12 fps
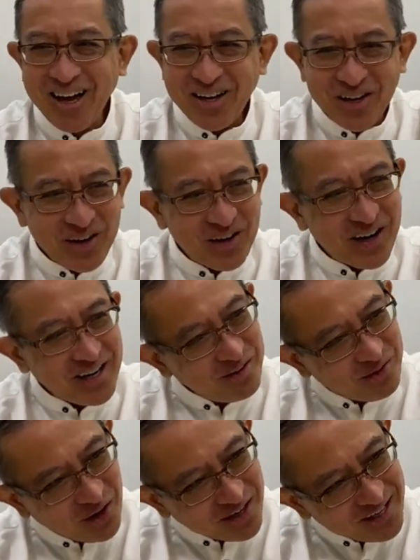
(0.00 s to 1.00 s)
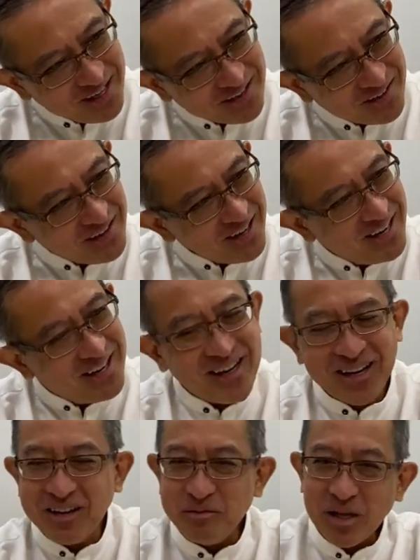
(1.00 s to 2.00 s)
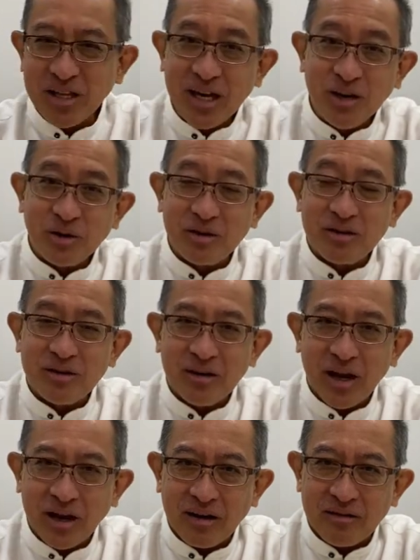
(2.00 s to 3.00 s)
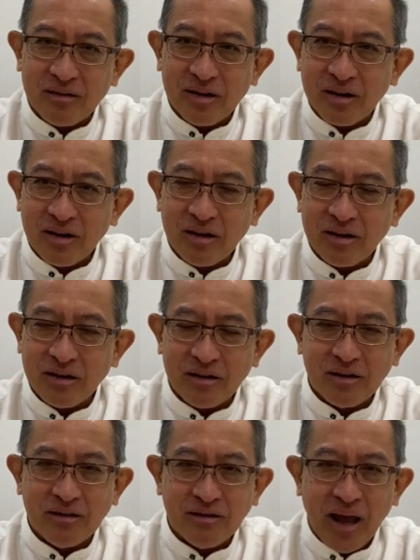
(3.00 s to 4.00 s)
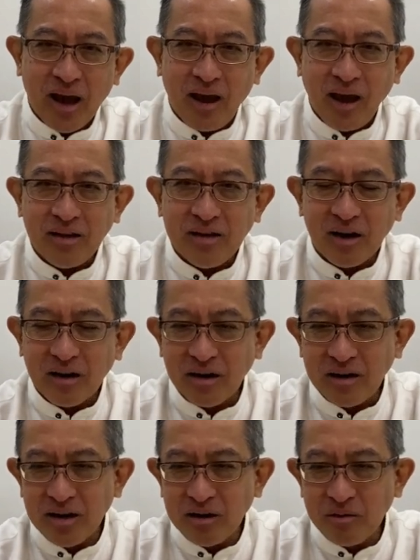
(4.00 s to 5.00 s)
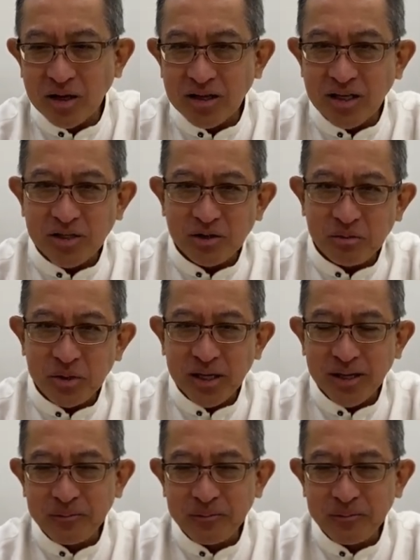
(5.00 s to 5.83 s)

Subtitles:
you're already 40 years old," but they look like a decade younger than what they should be.